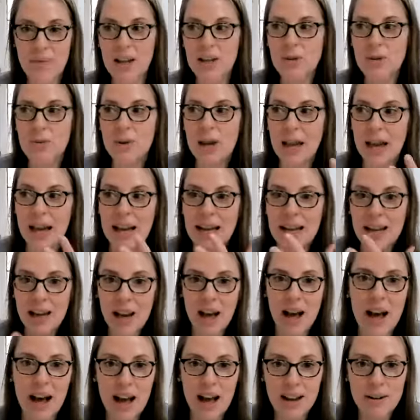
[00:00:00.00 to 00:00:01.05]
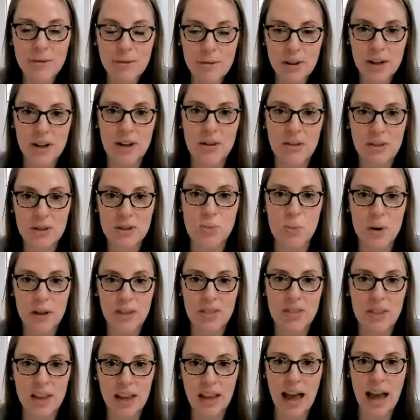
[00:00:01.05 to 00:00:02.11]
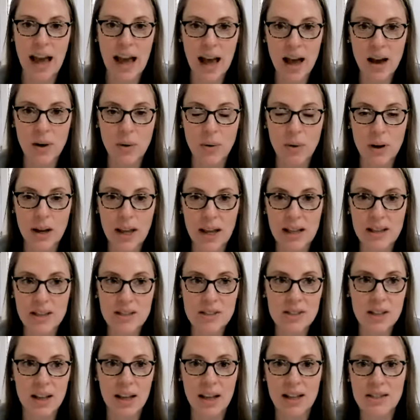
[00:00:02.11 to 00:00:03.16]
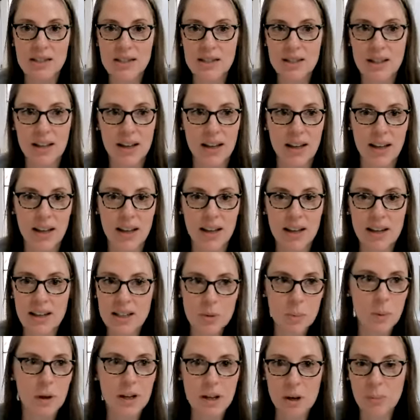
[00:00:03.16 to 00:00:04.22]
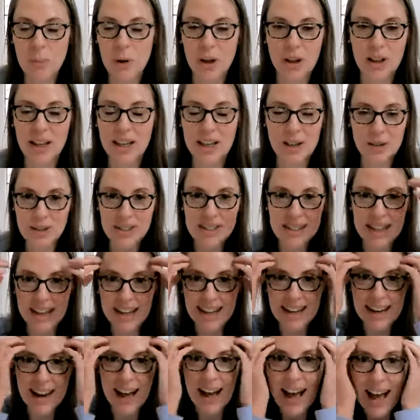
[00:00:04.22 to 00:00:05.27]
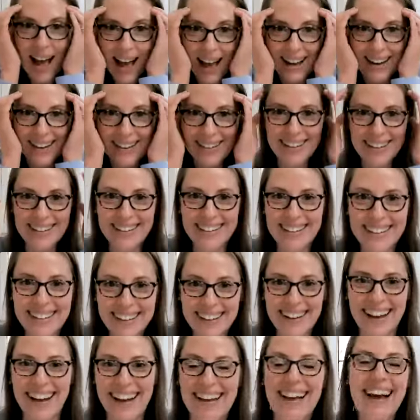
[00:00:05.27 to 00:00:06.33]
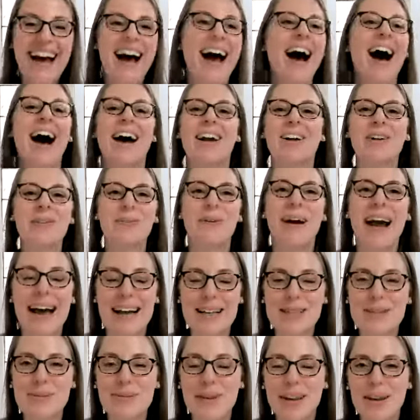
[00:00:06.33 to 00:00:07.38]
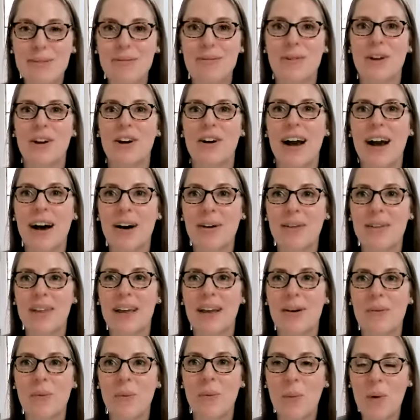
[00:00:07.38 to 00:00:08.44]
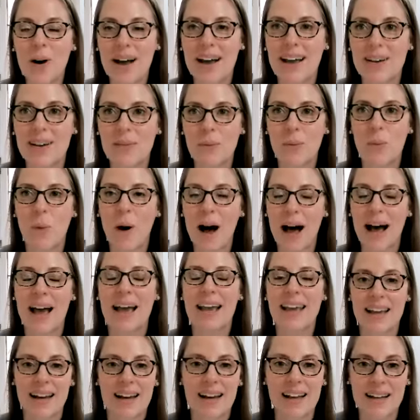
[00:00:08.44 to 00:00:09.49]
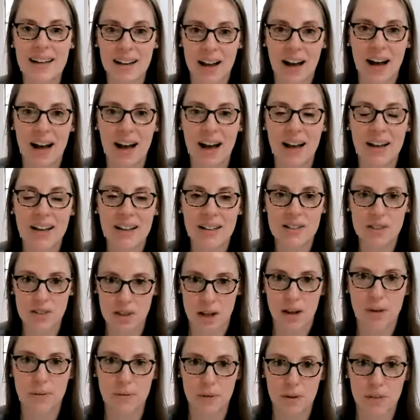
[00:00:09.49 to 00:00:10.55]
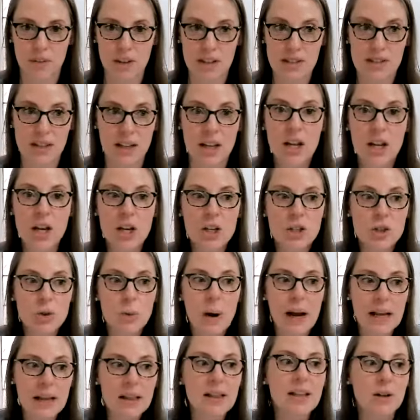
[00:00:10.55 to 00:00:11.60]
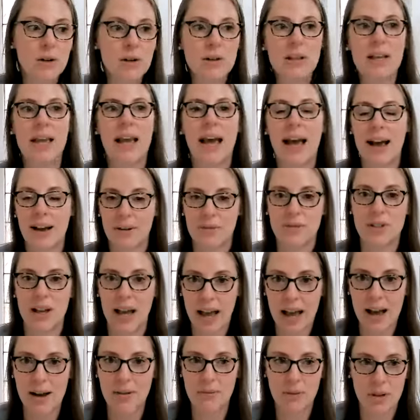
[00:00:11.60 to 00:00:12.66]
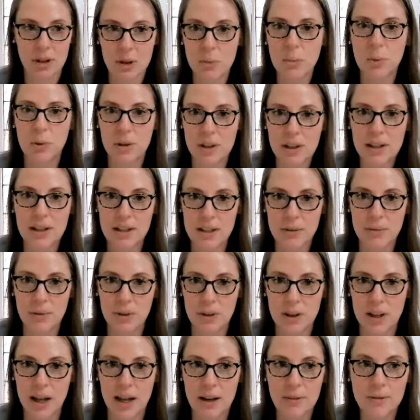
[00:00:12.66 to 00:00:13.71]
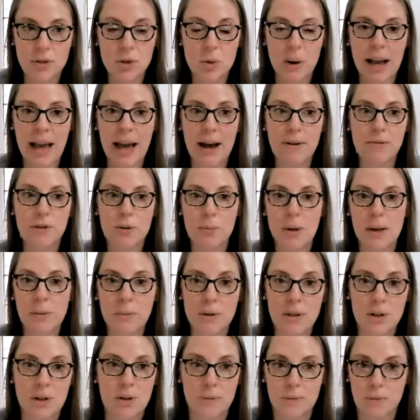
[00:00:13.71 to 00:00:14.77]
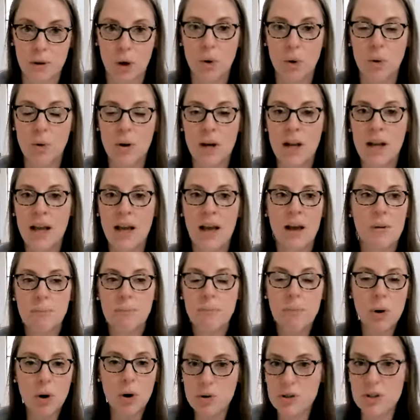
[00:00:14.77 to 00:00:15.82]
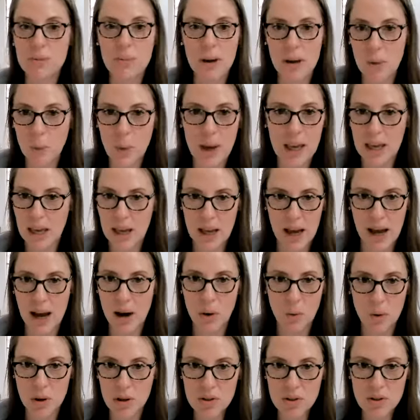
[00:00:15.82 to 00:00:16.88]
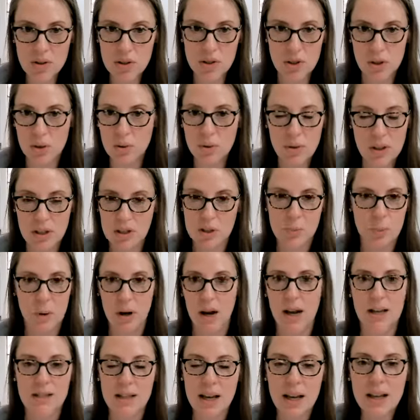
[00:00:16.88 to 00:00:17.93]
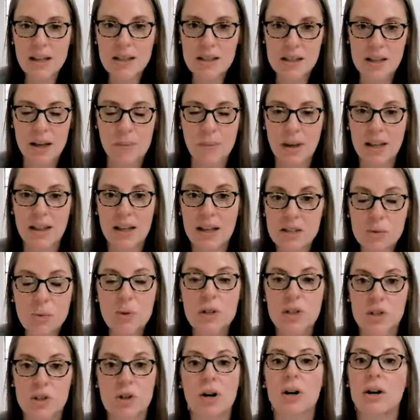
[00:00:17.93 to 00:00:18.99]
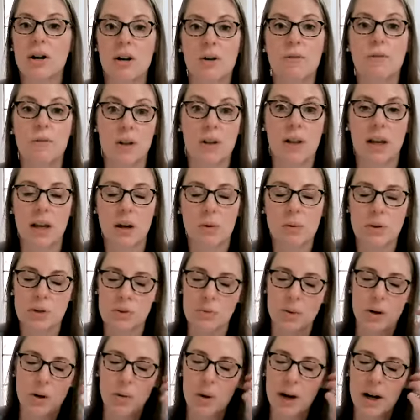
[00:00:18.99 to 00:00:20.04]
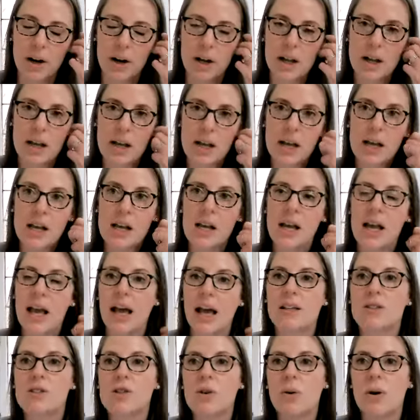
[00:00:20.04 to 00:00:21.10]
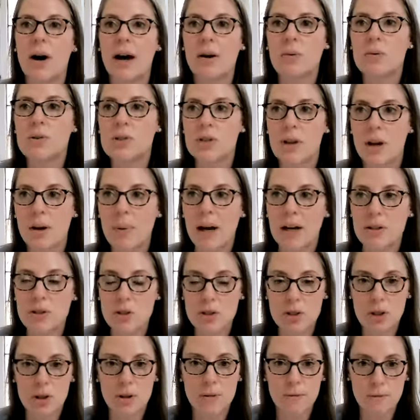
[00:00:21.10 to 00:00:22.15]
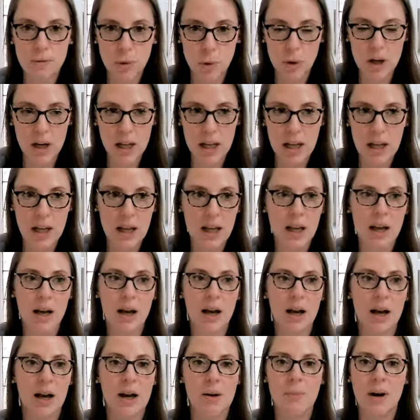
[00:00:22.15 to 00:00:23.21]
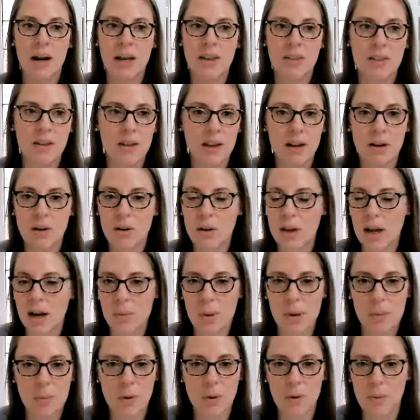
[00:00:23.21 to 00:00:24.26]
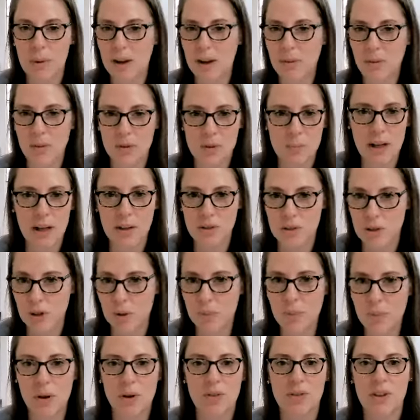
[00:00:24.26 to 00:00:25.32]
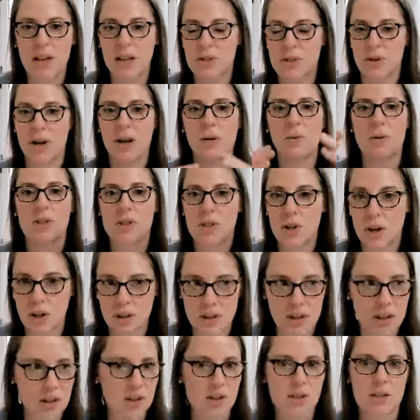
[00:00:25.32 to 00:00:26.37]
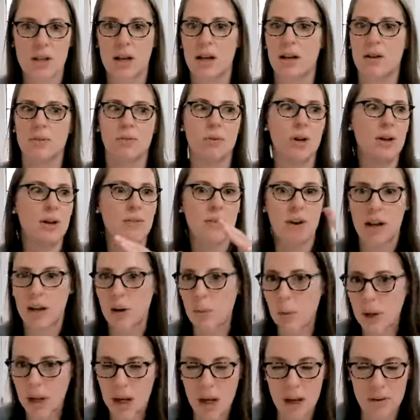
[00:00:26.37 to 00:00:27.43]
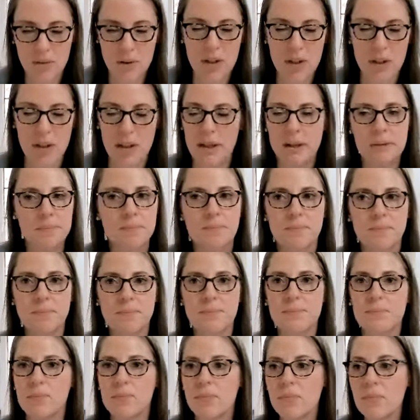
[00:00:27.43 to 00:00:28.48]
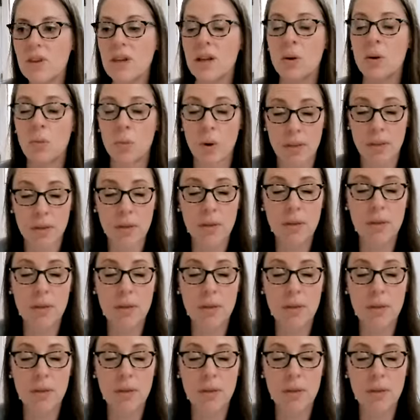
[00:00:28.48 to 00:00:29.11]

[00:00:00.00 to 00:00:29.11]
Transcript: and you cannot figure this one thing out. It's inexplicable. Like you just cannot grasp, like figure out like why can I not solve for this? Like, do I literally have to have a completely different life? Do I have to be able to devote most of my waking hours to this process? I mean, that's what it started to feel like was required. And so I was about to turn 40. A lot of people around those milestone birthdays, right? We start to just kind of reevaluate everything. And one of the